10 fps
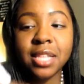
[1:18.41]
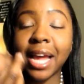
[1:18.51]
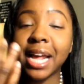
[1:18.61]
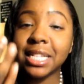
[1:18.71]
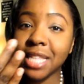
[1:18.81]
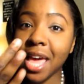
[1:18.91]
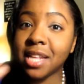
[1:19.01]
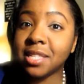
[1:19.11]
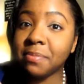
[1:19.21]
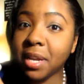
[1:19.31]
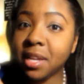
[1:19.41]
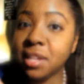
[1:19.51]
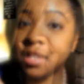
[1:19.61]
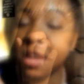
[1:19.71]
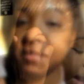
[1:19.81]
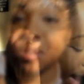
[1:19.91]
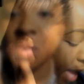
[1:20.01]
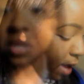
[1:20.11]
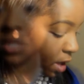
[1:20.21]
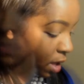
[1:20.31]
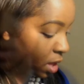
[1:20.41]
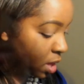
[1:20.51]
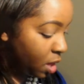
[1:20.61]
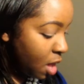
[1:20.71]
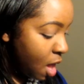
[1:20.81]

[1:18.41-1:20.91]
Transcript: Like I said, it's money definitely well spent.